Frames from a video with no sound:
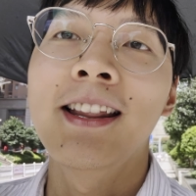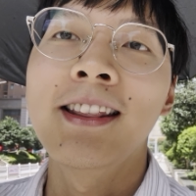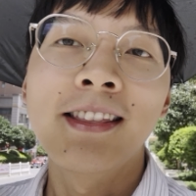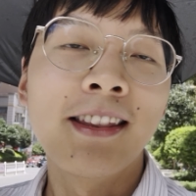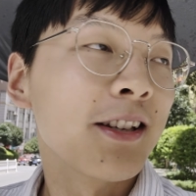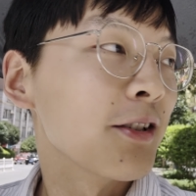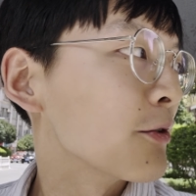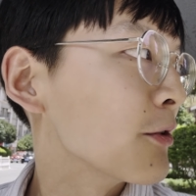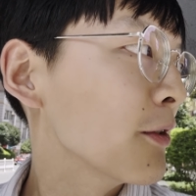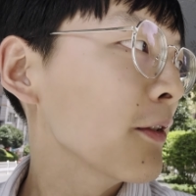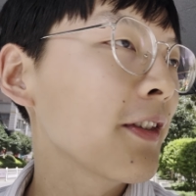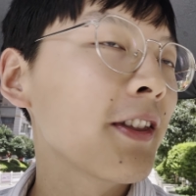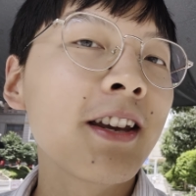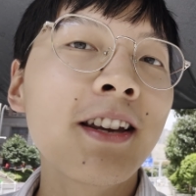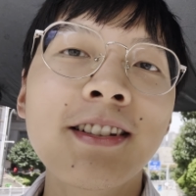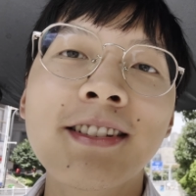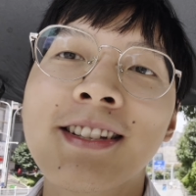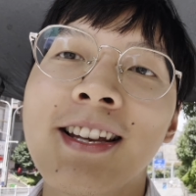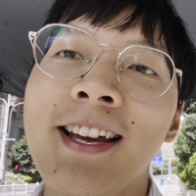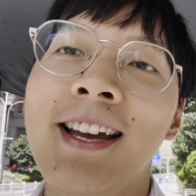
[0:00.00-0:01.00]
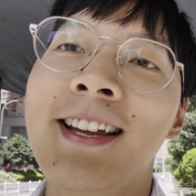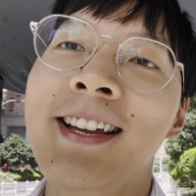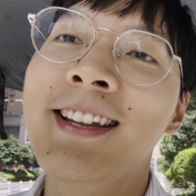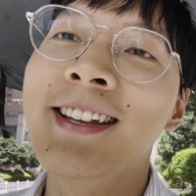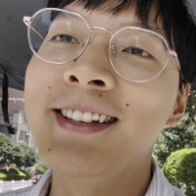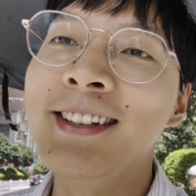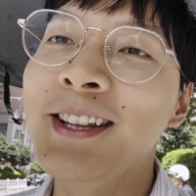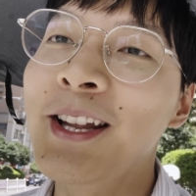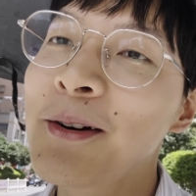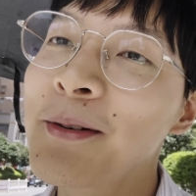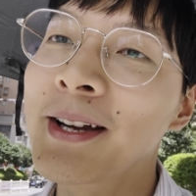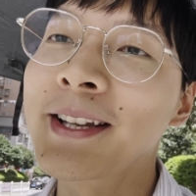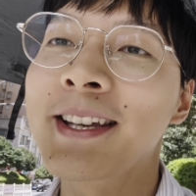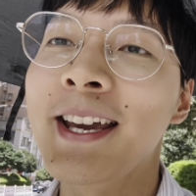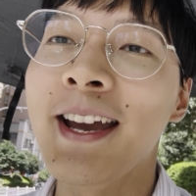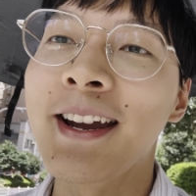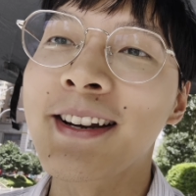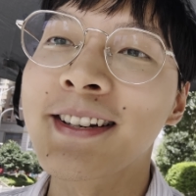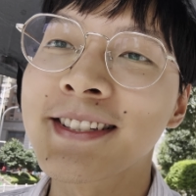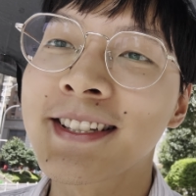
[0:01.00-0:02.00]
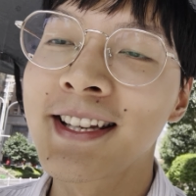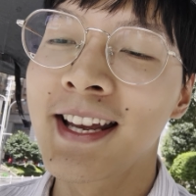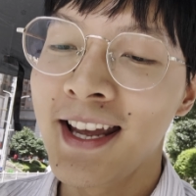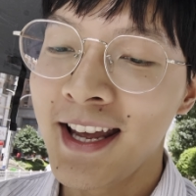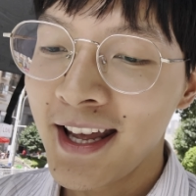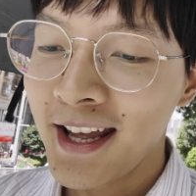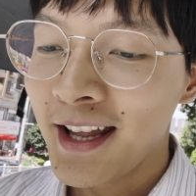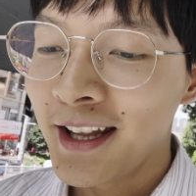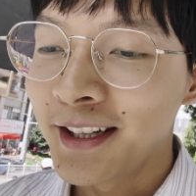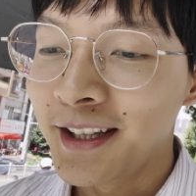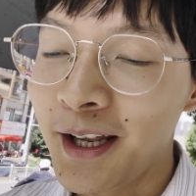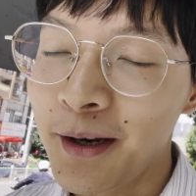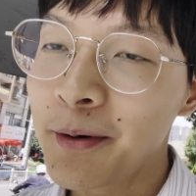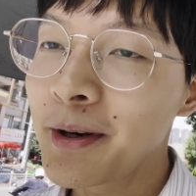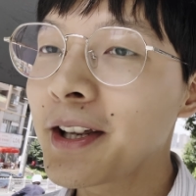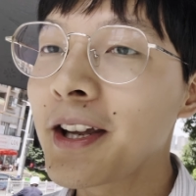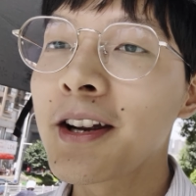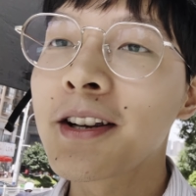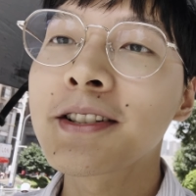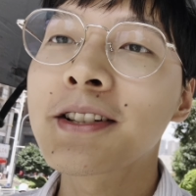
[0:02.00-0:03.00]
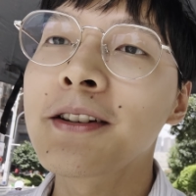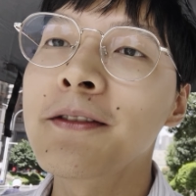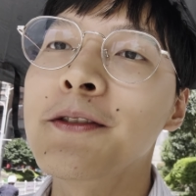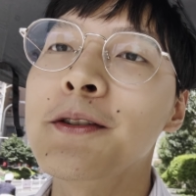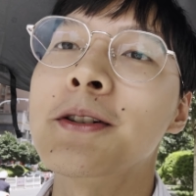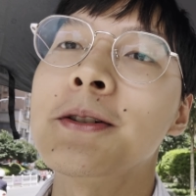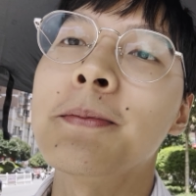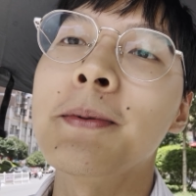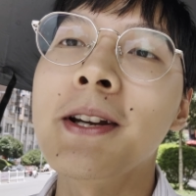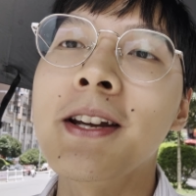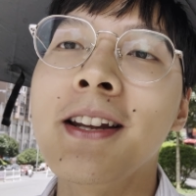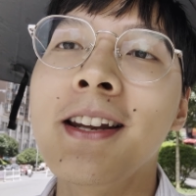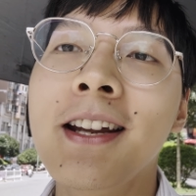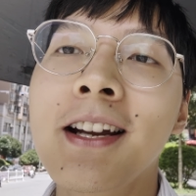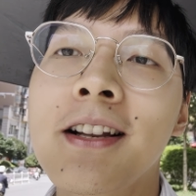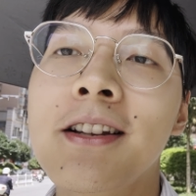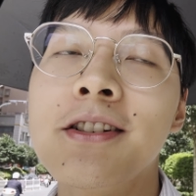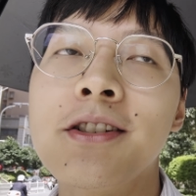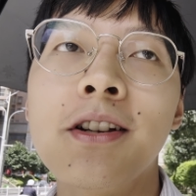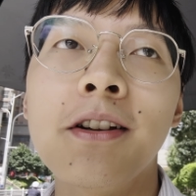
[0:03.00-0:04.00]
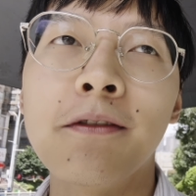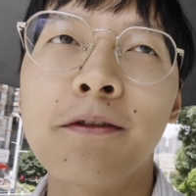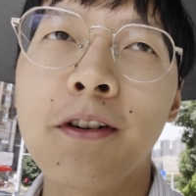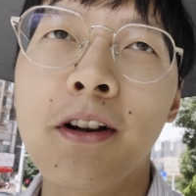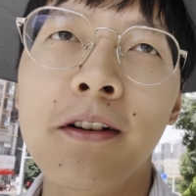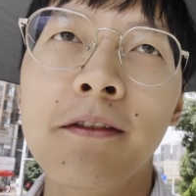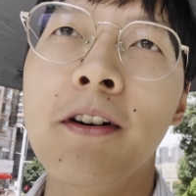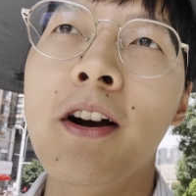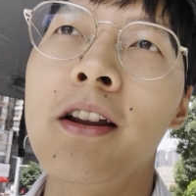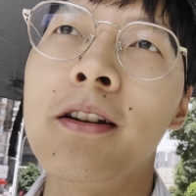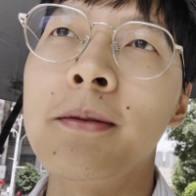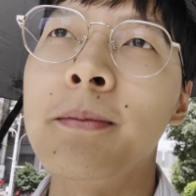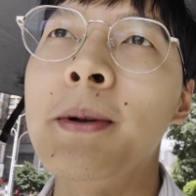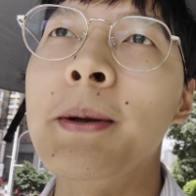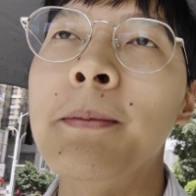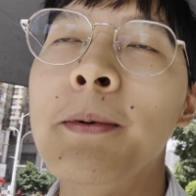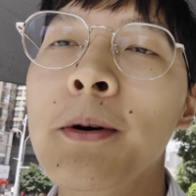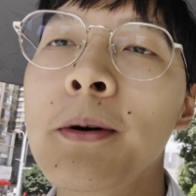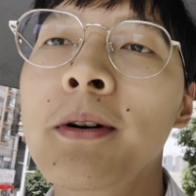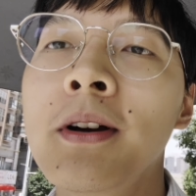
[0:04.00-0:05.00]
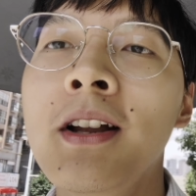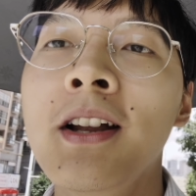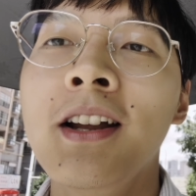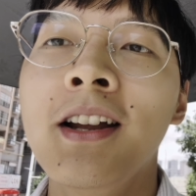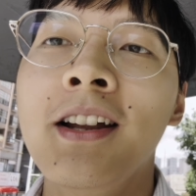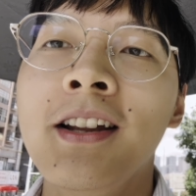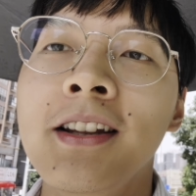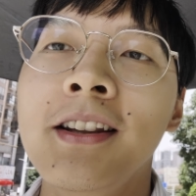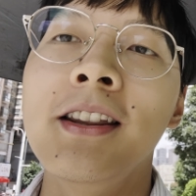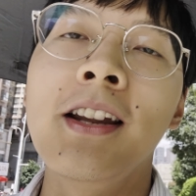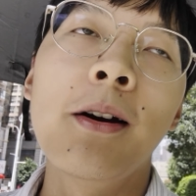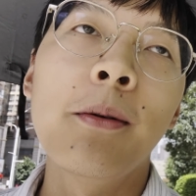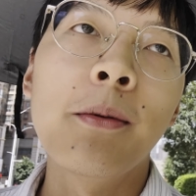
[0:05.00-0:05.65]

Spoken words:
The truth is, no one cares. No one cares if you're speaking English in front of other people. No